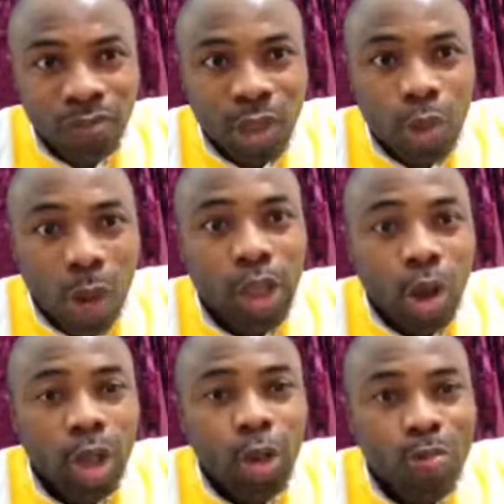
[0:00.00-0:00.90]
You want
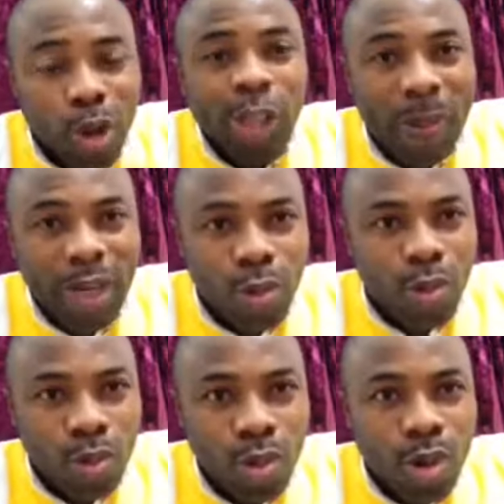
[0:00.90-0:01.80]
God to prosper you.
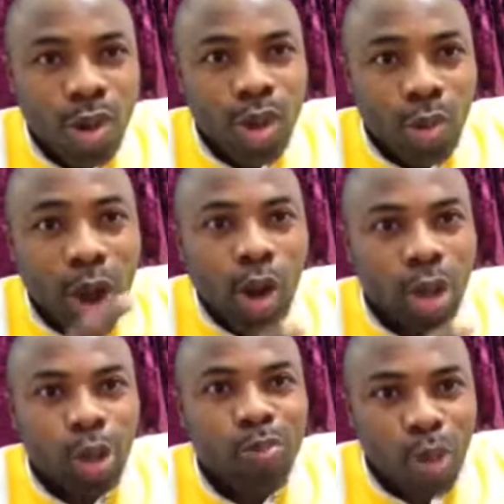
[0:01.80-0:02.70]
You want
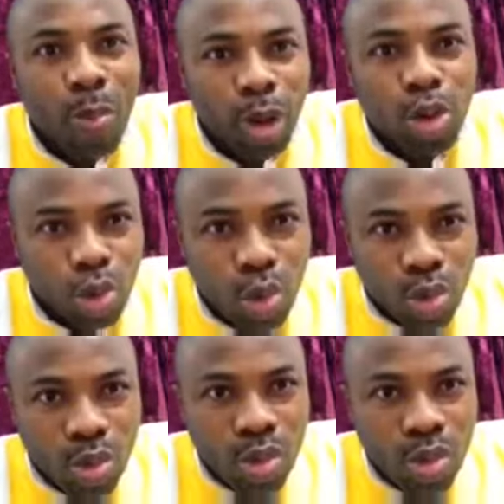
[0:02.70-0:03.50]
God to promote you.